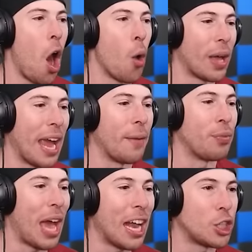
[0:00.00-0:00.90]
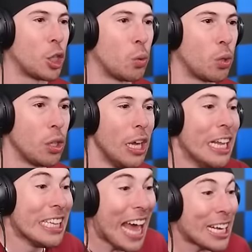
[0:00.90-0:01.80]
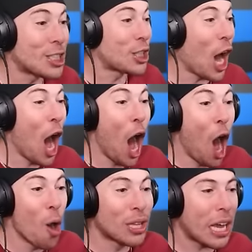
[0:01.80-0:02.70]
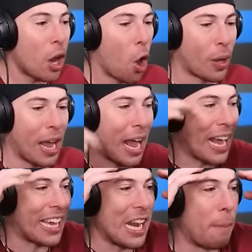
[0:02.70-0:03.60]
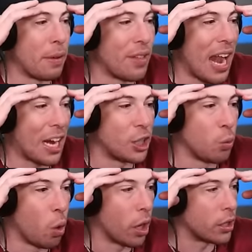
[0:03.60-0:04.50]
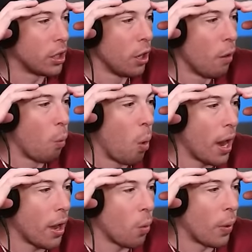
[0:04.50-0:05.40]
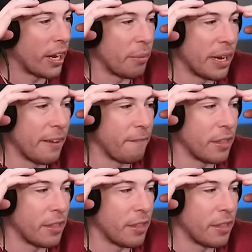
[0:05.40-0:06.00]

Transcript: Okay, that should... Let's go! Okay, I cannot believe that actually worked. What? Wait a minute.